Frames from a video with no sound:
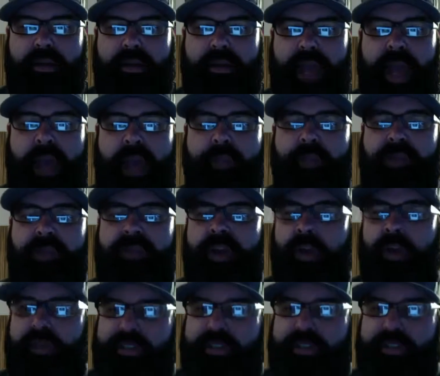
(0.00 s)
album
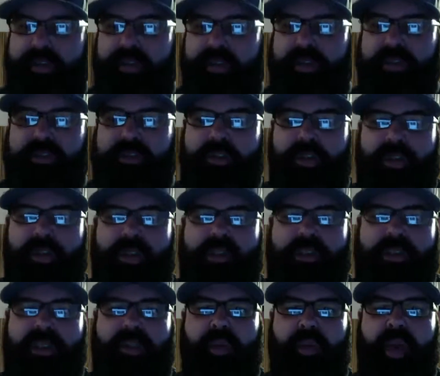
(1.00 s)
notes so you can
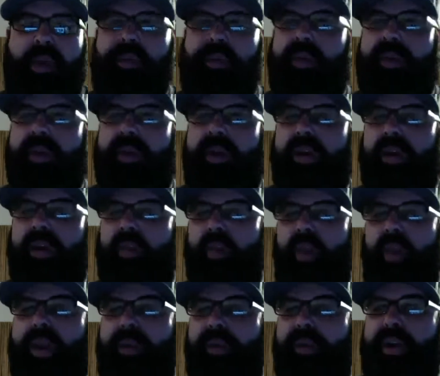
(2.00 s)
see when
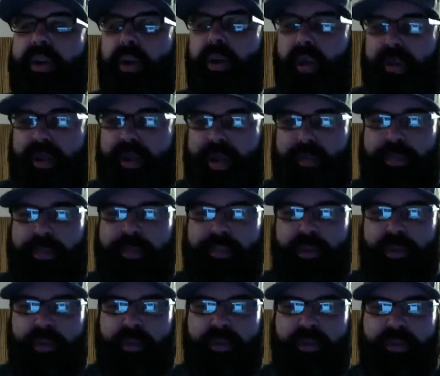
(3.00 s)
we record the
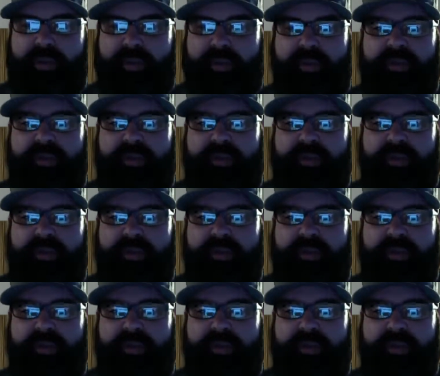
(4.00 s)
episodes.